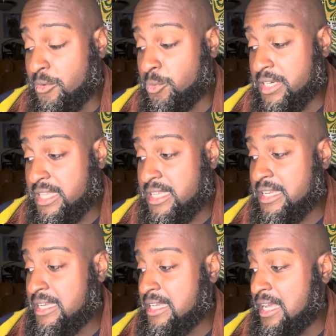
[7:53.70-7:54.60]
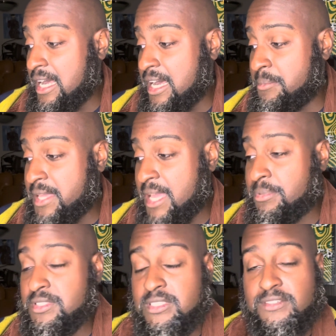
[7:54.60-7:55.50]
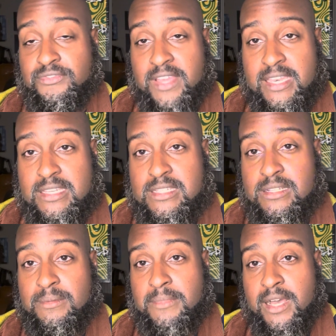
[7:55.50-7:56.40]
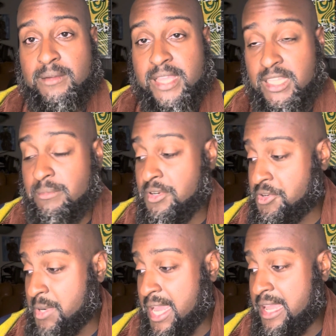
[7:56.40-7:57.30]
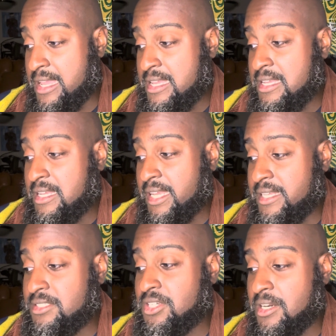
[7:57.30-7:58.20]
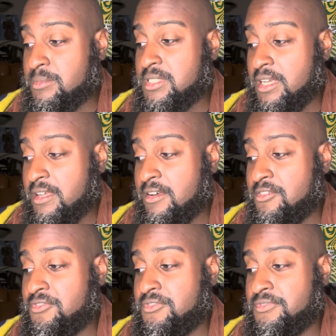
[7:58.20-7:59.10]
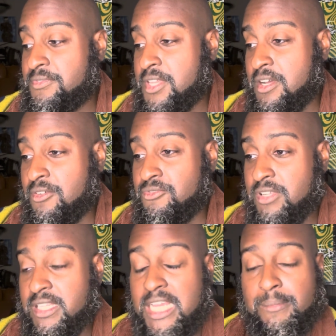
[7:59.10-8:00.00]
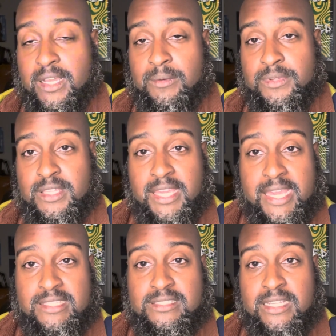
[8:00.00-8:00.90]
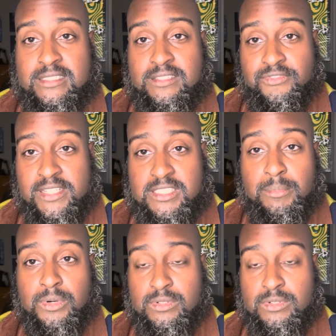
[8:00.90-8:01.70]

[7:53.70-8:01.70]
he be able to defend Caleb McRae in terms of, really coming up with a case that's defensible,